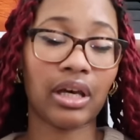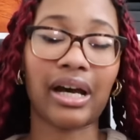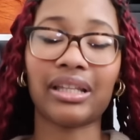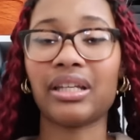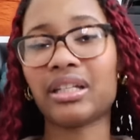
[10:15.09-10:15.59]

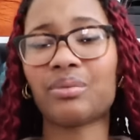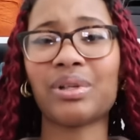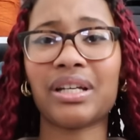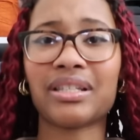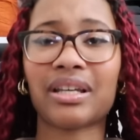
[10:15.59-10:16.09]
I think it's
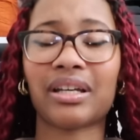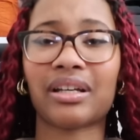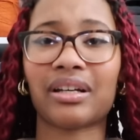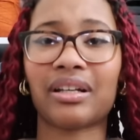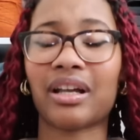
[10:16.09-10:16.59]
because,
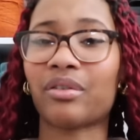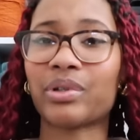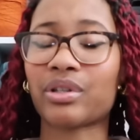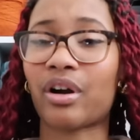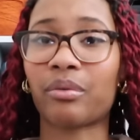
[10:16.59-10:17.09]
like, a lot of
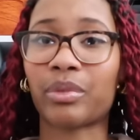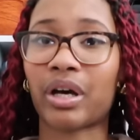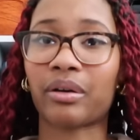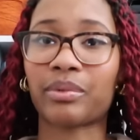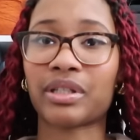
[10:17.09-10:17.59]
us aren't
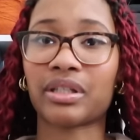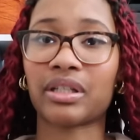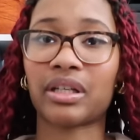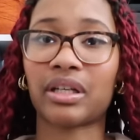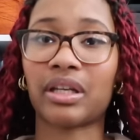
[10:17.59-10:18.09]

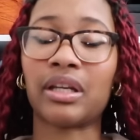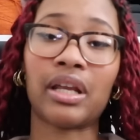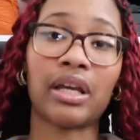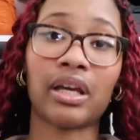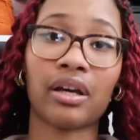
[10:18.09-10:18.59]
monogamously
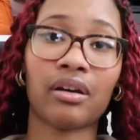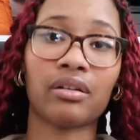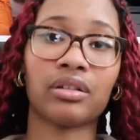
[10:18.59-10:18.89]
knitting,